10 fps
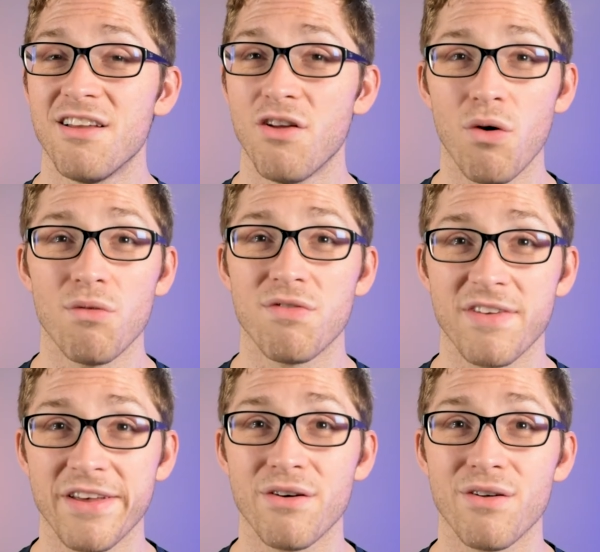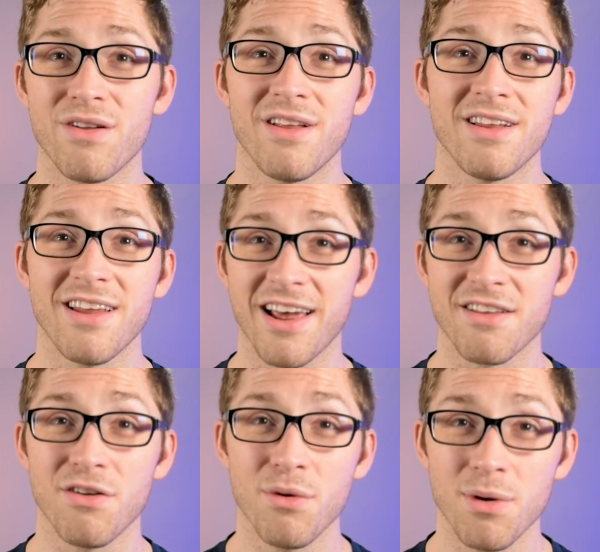don't feel
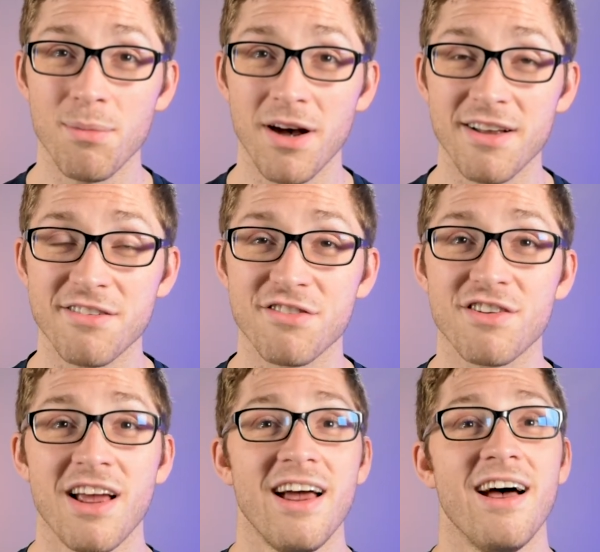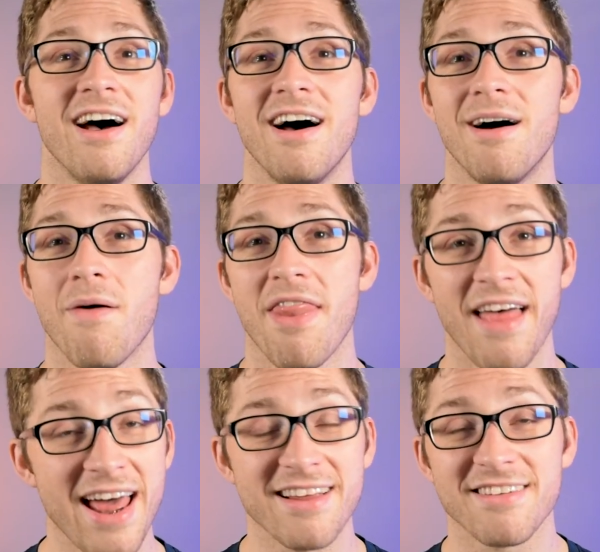like doing much.
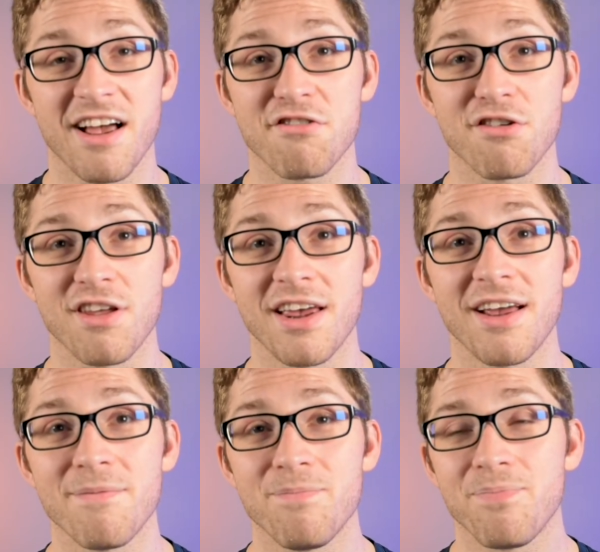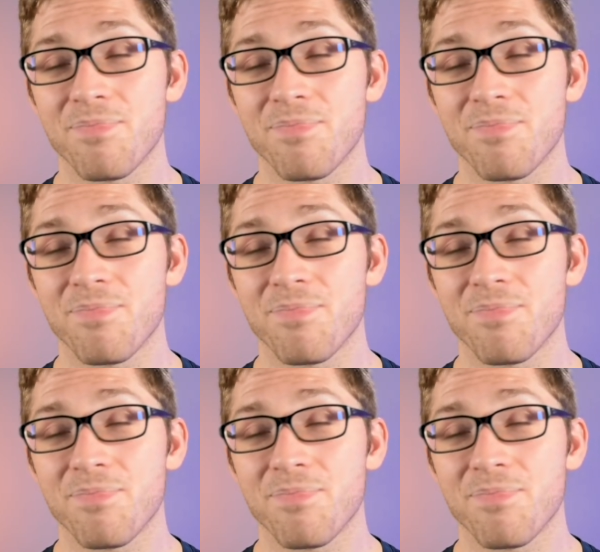That is actually